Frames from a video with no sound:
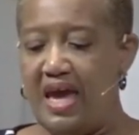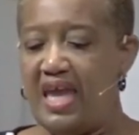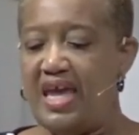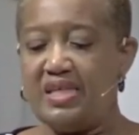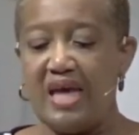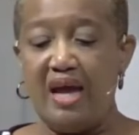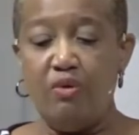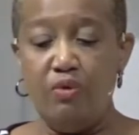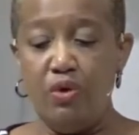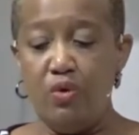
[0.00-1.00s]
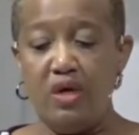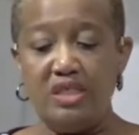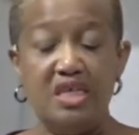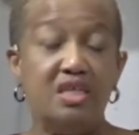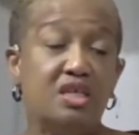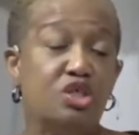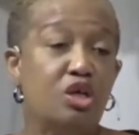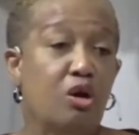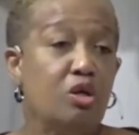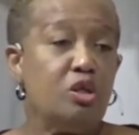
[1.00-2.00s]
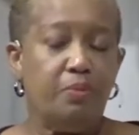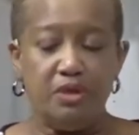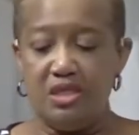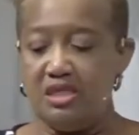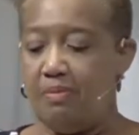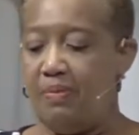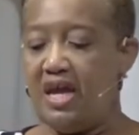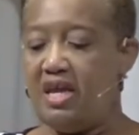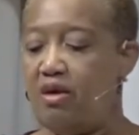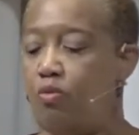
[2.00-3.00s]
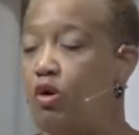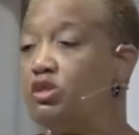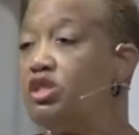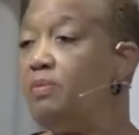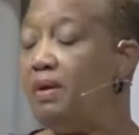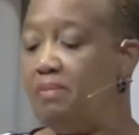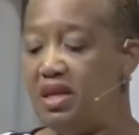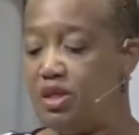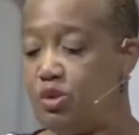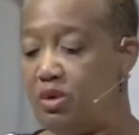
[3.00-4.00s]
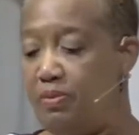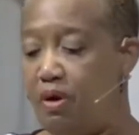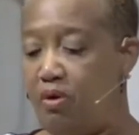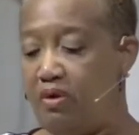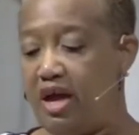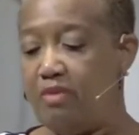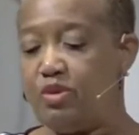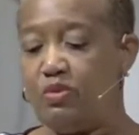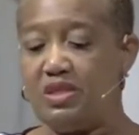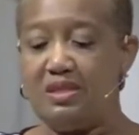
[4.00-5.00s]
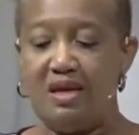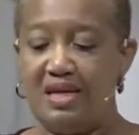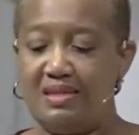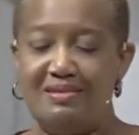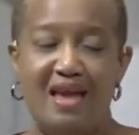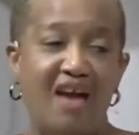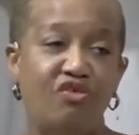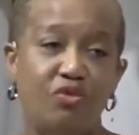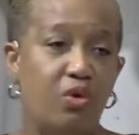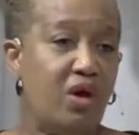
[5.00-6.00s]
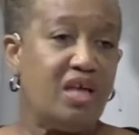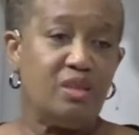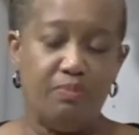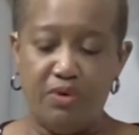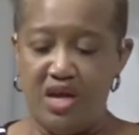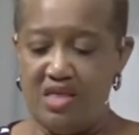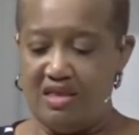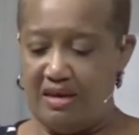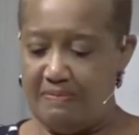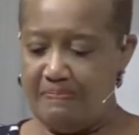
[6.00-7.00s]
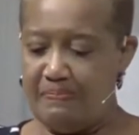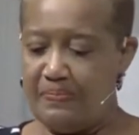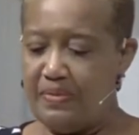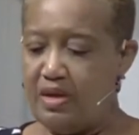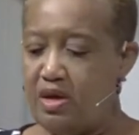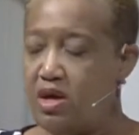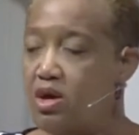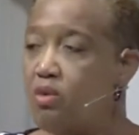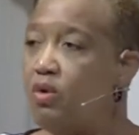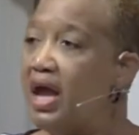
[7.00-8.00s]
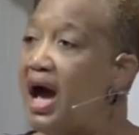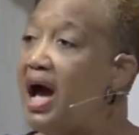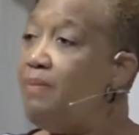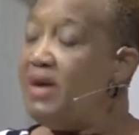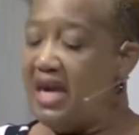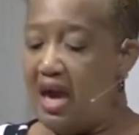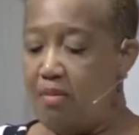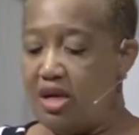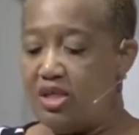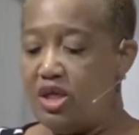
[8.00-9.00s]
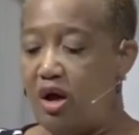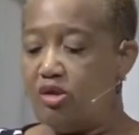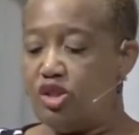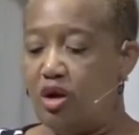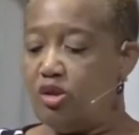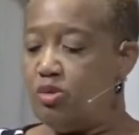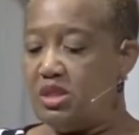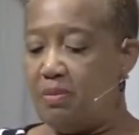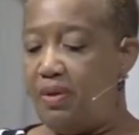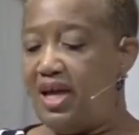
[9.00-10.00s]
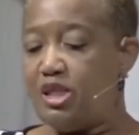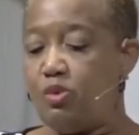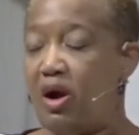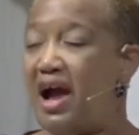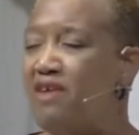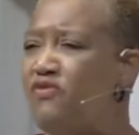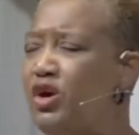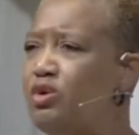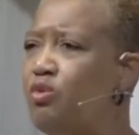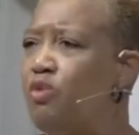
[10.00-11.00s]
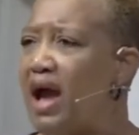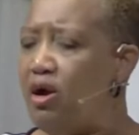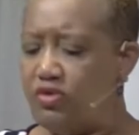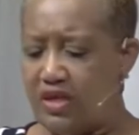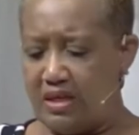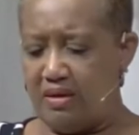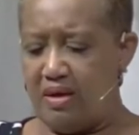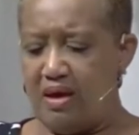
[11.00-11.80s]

And as I grew, attending church, participating in worship and ministry programs was as natural as breathing. When I became an adult, church was a place where I felt grounded,